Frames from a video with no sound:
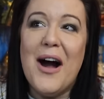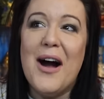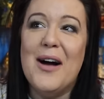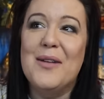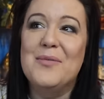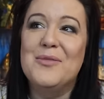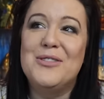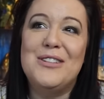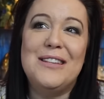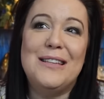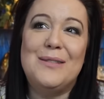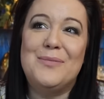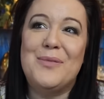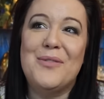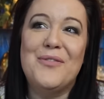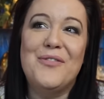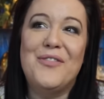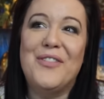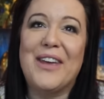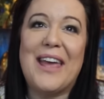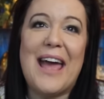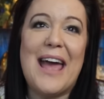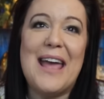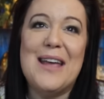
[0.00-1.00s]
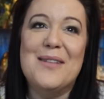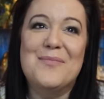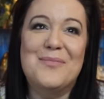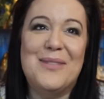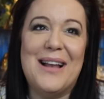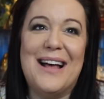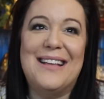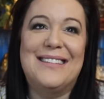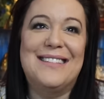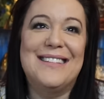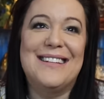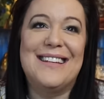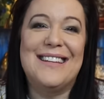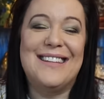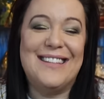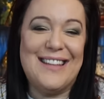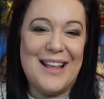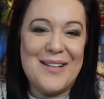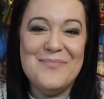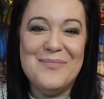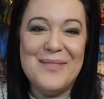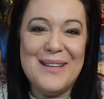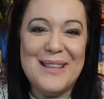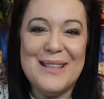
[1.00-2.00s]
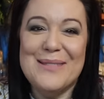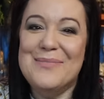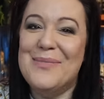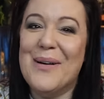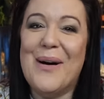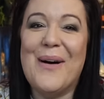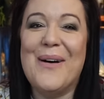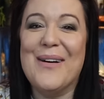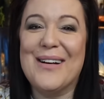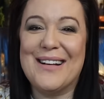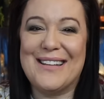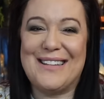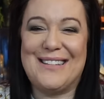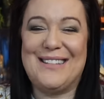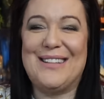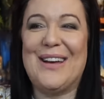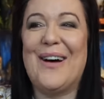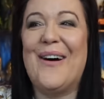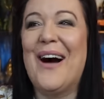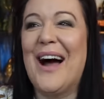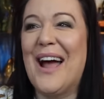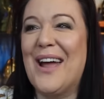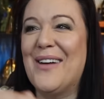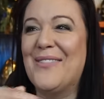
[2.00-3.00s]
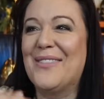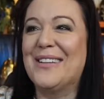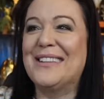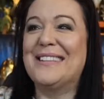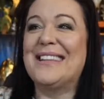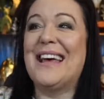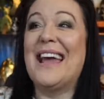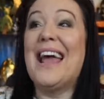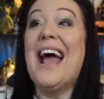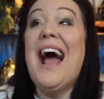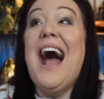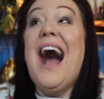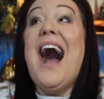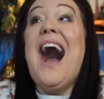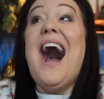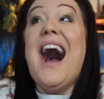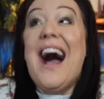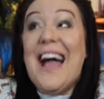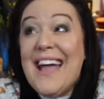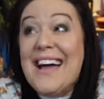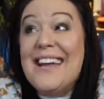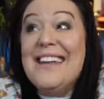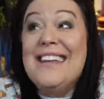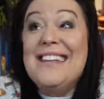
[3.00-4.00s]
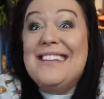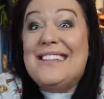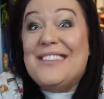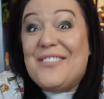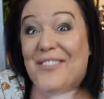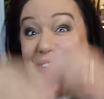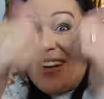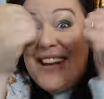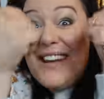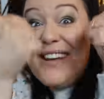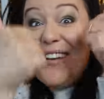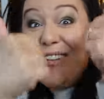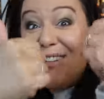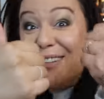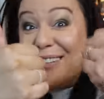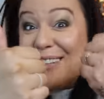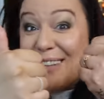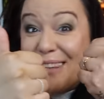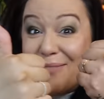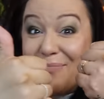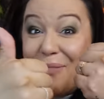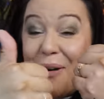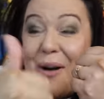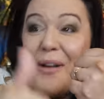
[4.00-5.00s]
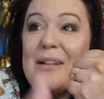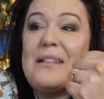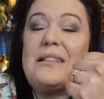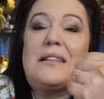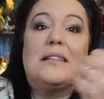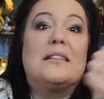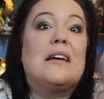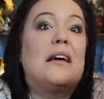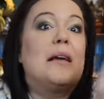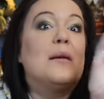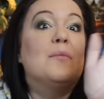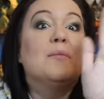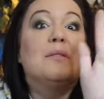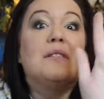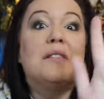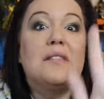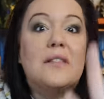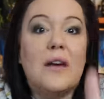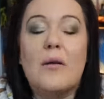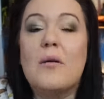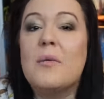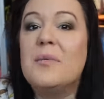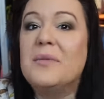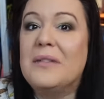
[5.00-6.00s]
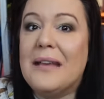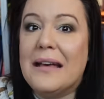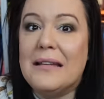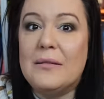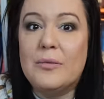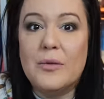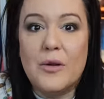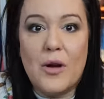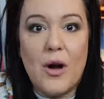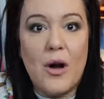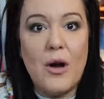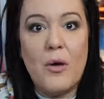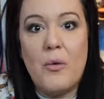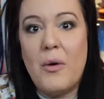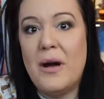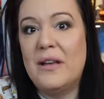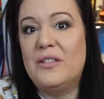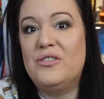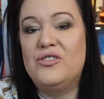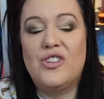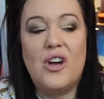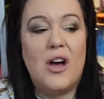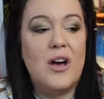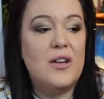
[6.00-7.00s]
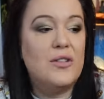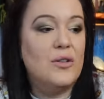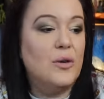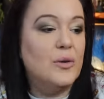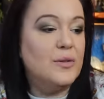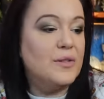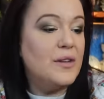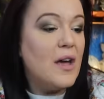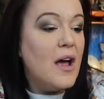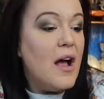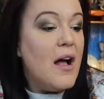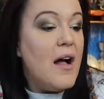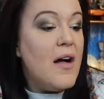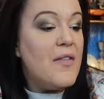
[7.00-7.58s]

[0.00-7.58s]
Um, she's been forgetting, bless her, to send me the box. So I was like, hi honey, so many any news on the box? Because I am so obsessed with Conquest journals.